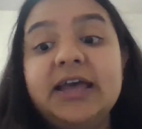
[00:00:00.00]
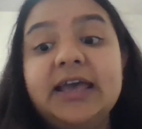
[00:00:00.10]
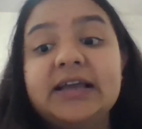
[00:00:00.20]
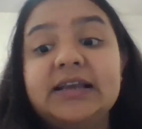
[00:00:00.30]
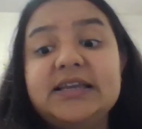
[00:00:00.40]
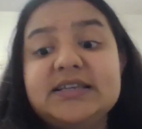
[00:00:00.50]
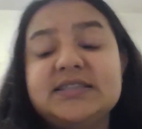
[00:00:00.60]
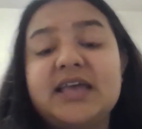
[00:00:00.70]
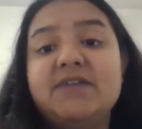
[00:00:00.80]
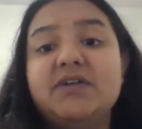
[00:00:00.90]
at least
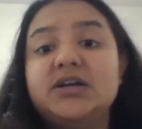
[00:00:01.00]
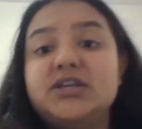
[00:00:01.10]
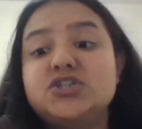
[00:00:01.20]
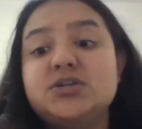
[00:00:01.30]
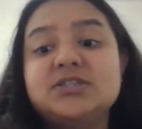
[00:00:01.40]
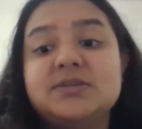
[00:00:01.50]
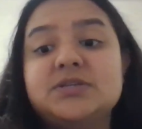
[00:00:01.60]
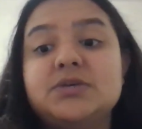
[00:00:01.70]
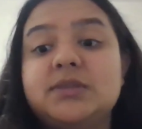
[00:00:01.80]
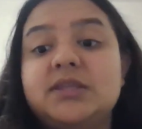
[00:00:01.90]
they have a condition
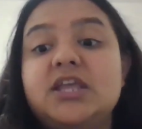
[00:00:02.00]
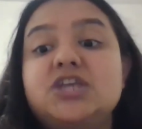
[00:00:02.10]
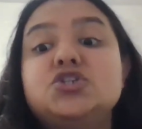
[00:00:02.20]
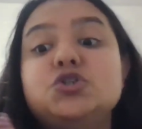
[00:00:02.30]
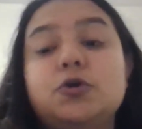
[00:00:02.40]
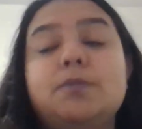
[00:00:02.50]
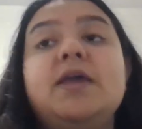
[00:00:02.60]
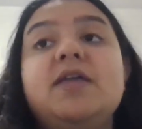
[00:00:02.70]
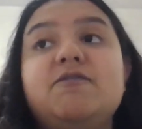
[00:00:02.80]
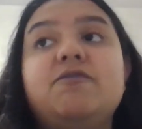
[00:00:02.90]
subsequent that they should
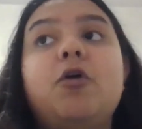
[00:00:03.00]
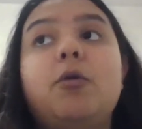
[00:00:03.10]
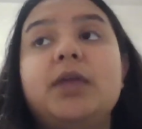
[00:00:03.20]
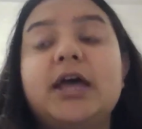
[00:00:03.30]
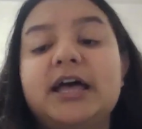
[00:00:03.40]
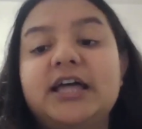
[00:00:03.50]
be informed